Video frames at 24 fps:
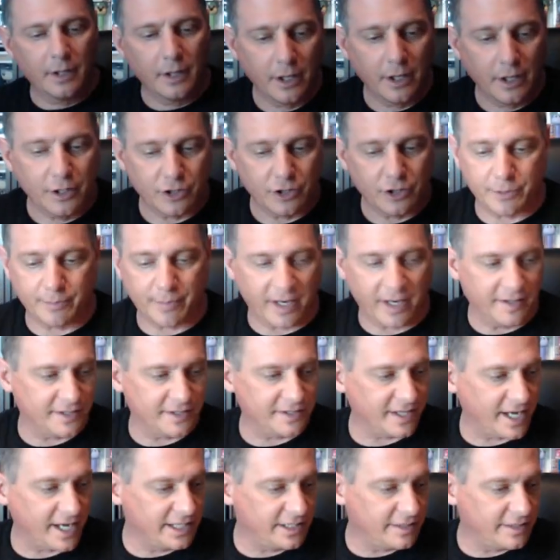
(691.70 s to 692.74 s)
just by the
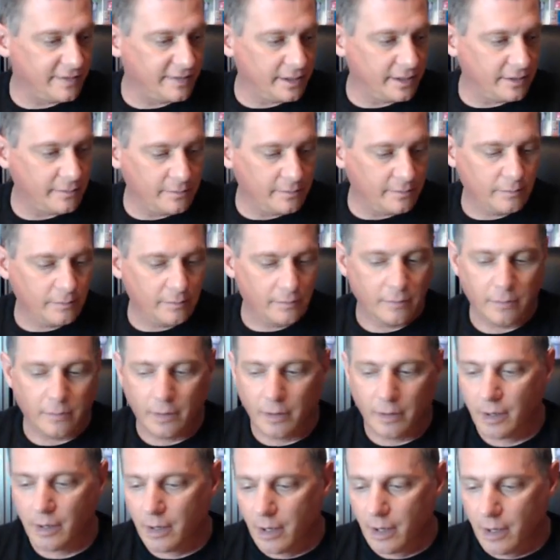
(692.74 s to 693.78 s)
size of it.
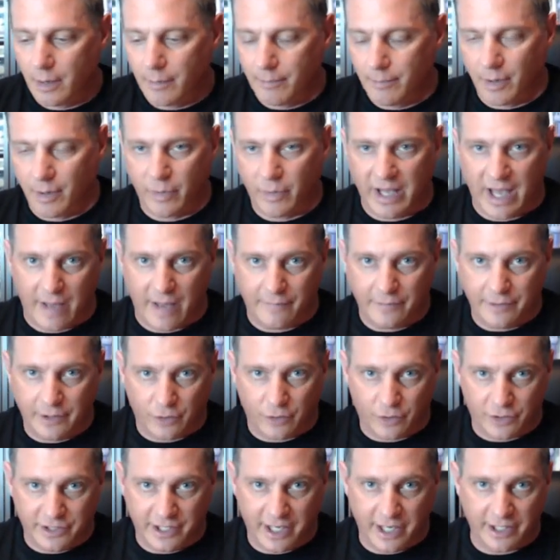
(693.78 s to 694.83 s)
But we have another
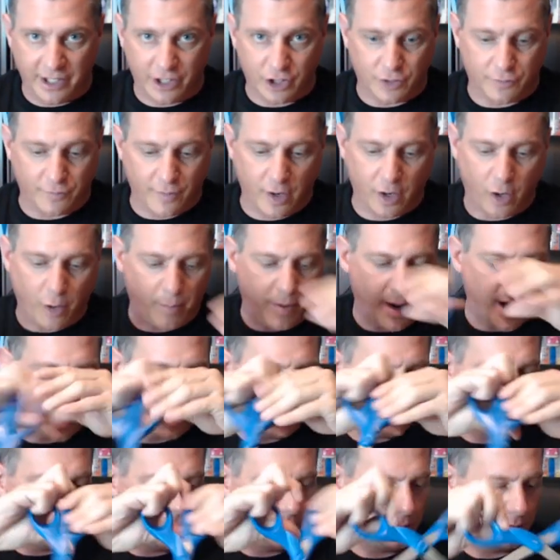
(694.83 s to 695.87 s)
10-inch Funko Pop.
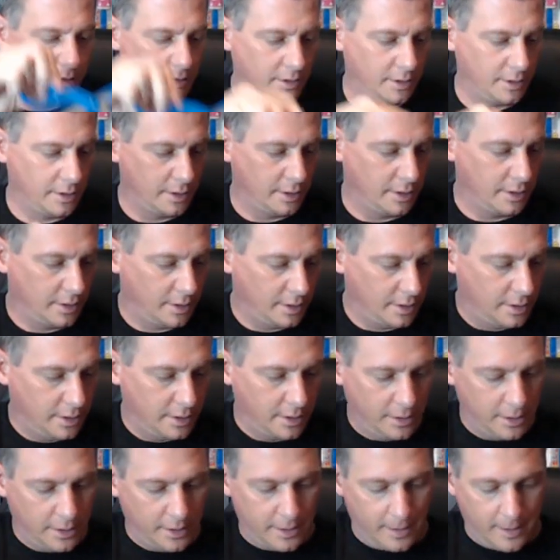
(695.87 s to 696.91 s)

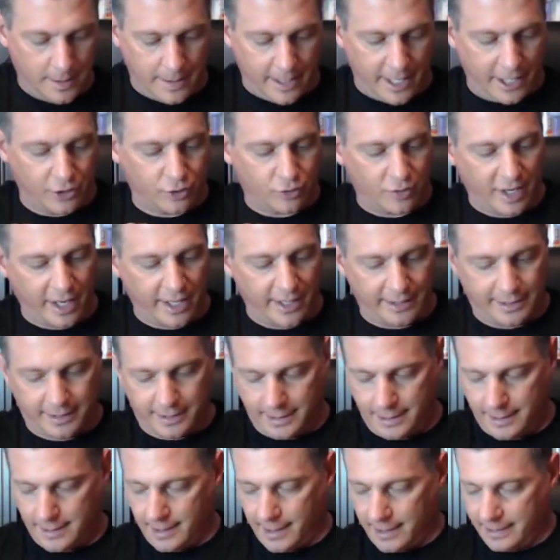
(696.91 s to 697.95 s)
That's right.
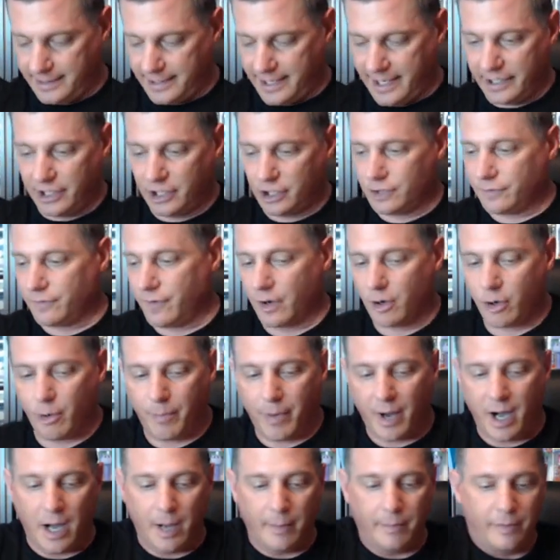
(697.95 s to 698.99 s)
10-inch Funko
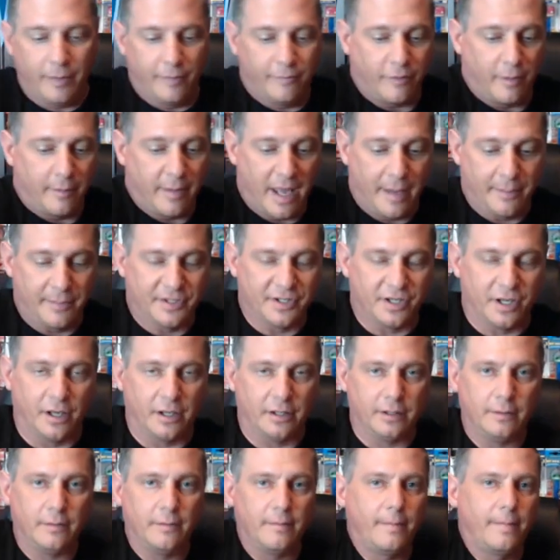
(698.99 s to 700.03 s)
Pop from Amazon.
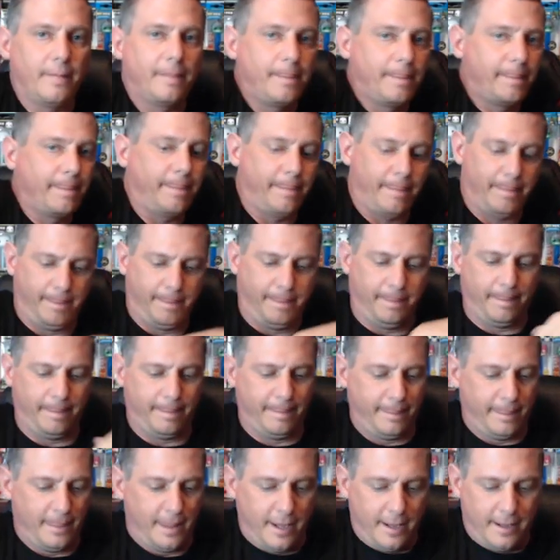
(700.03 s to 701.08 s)

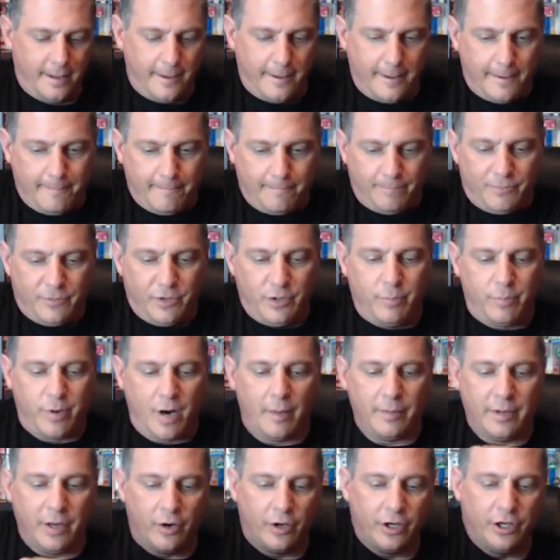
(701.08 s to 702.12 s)
You probably
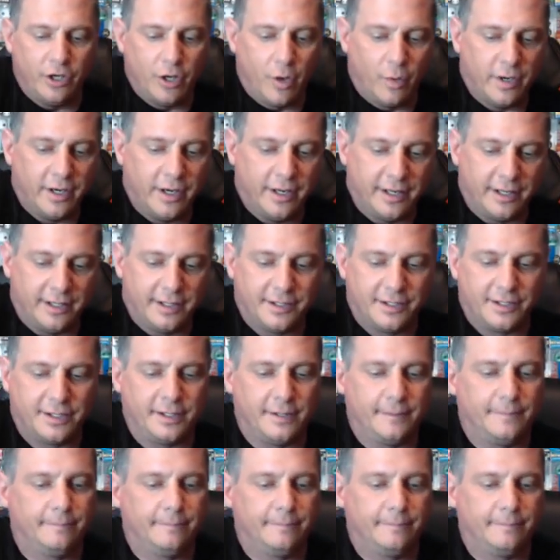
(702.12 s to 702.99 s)
already know what it is.